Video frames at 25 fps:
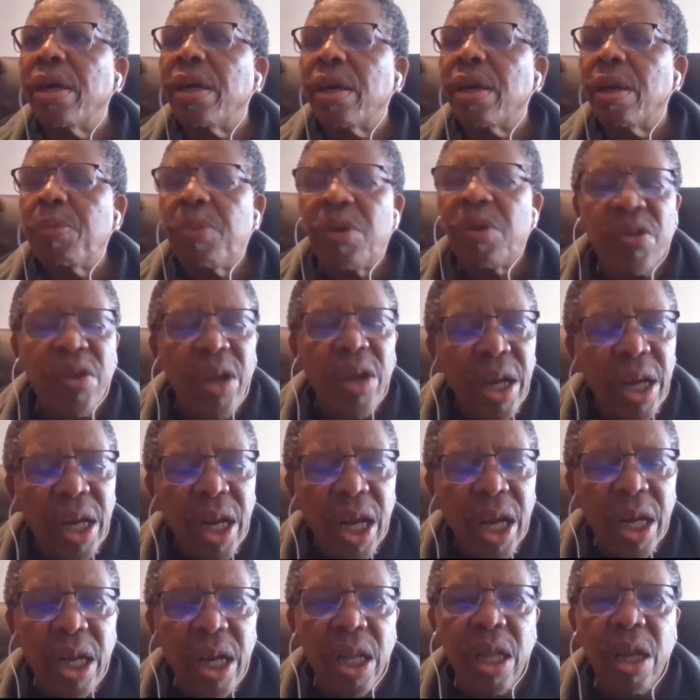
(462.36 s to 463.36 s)

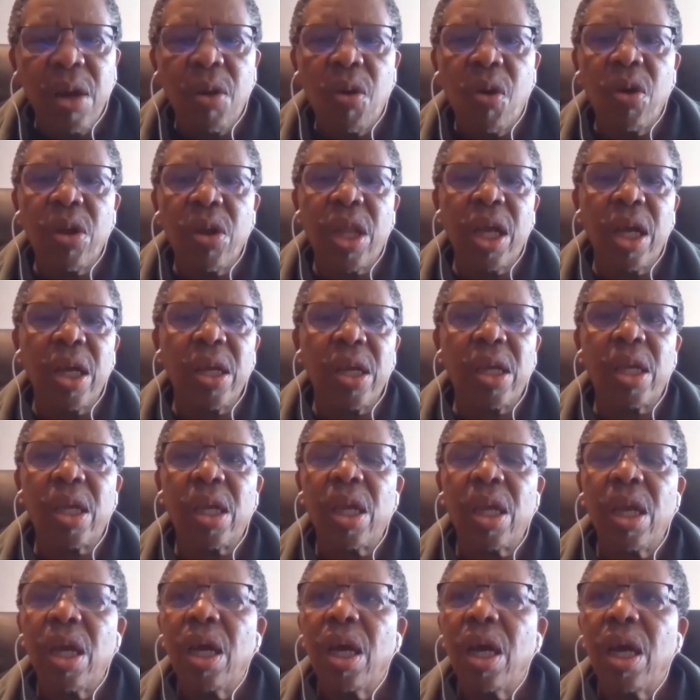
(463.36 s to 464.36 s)
represented the authors
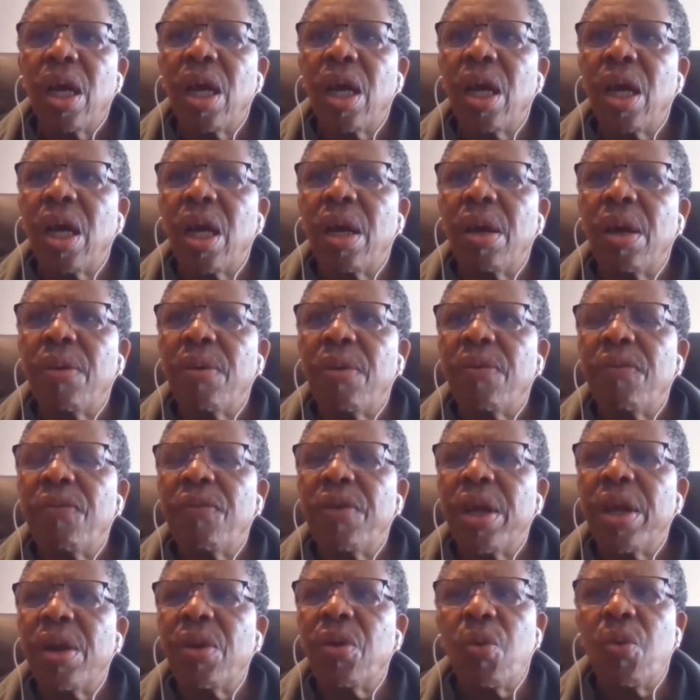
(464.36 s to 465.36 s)

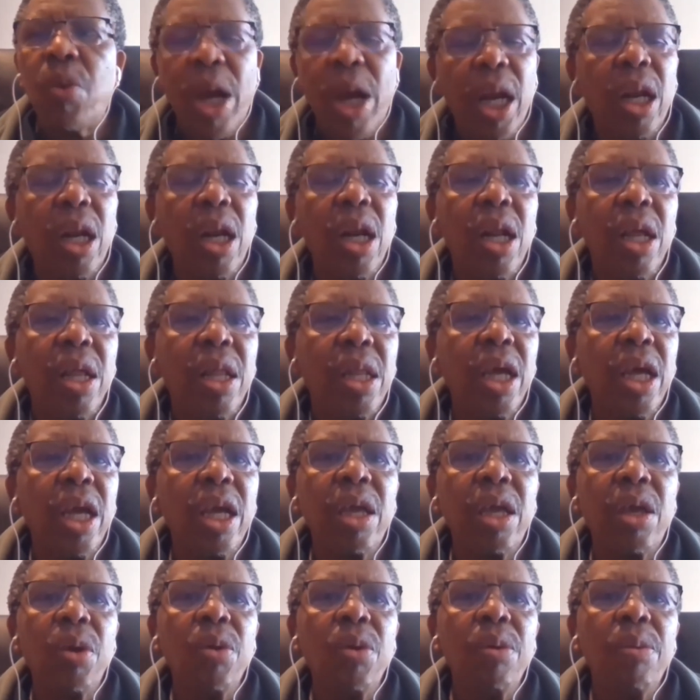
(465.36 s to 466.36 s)
very well.
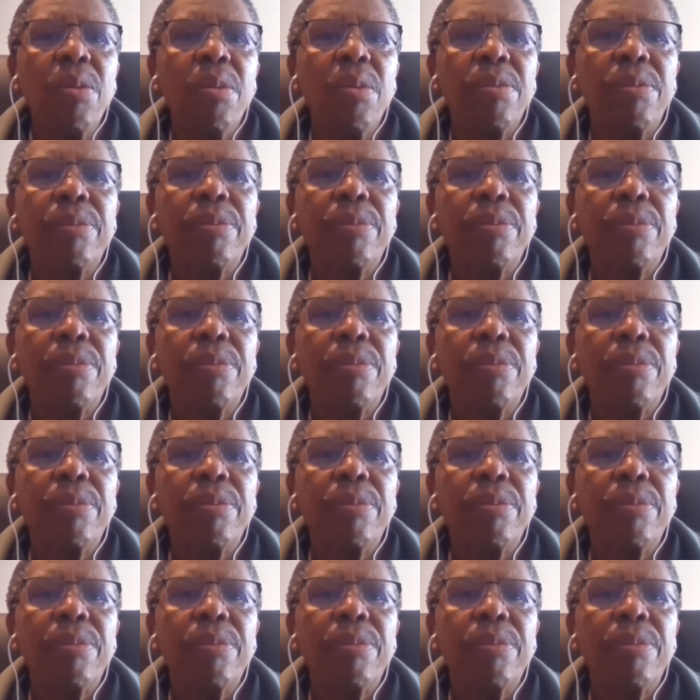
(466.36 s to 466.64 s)
Thank you.